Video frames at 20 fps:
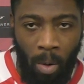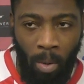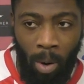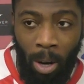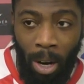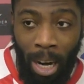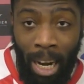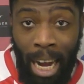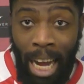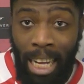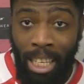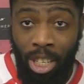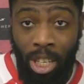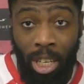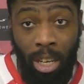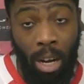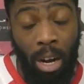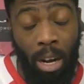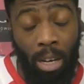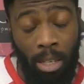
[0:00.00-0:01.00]
Well, I
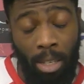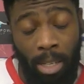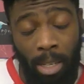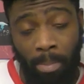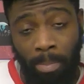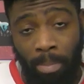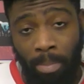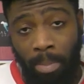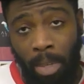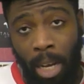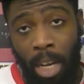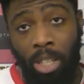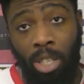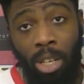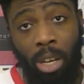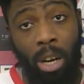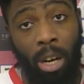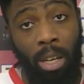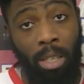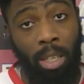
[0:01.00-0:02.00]
actually asked him if
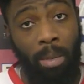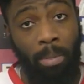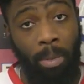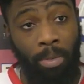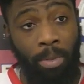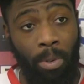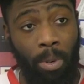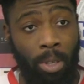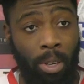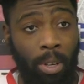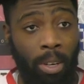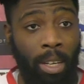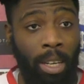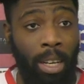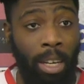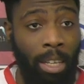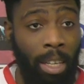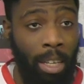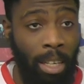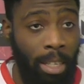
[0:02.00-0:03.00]
it was going
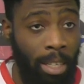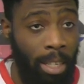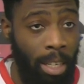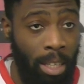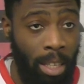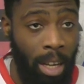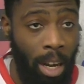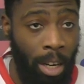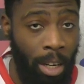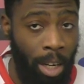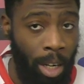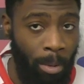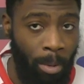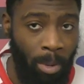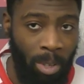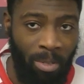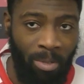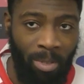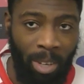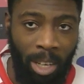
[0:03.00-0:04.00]
in, and he said no, it
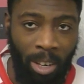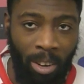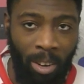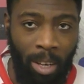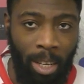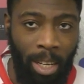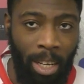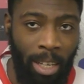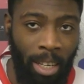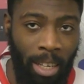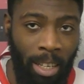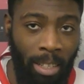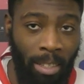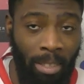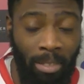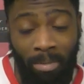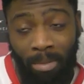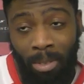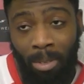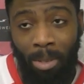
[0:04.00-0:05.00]
wasn't really going in. And
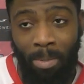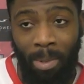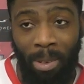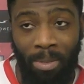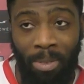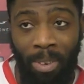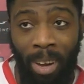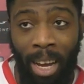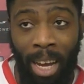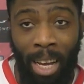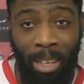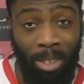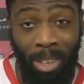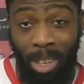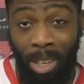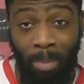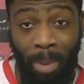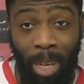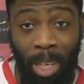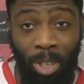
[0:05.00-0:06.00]
to be fair, I was
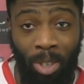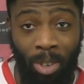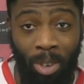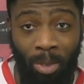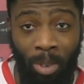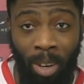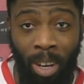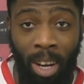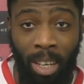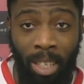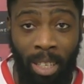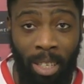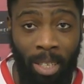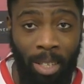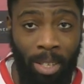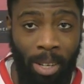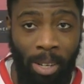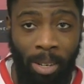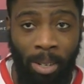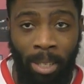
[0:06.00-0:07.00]
going to make sure regardless,
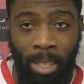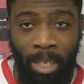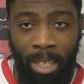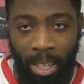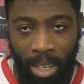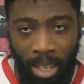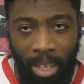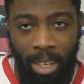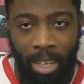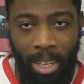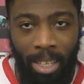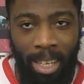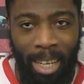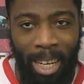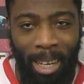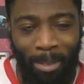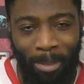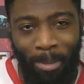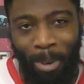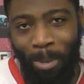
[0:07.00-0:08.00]
so I need to
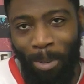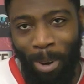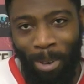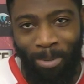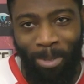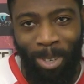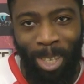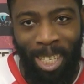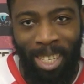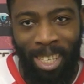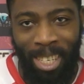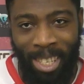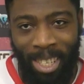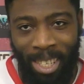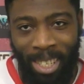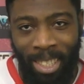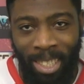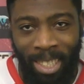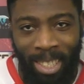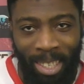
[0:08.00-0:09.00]
get one for the
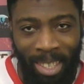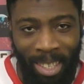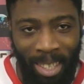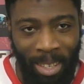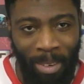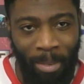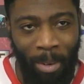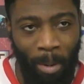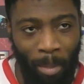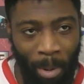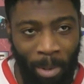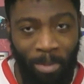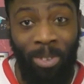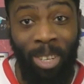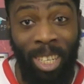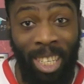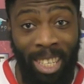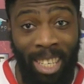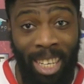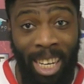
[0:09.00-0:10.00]
season. Well, I mean, for
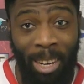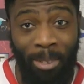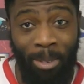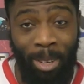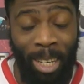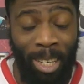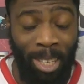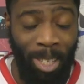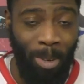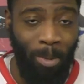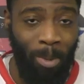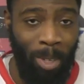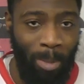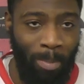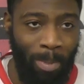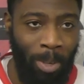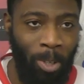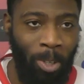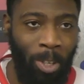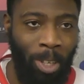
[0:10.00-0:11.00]
this year, innit? So we'll just
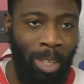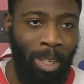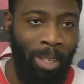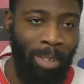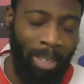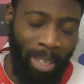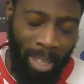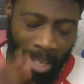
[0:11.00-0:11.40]
build on.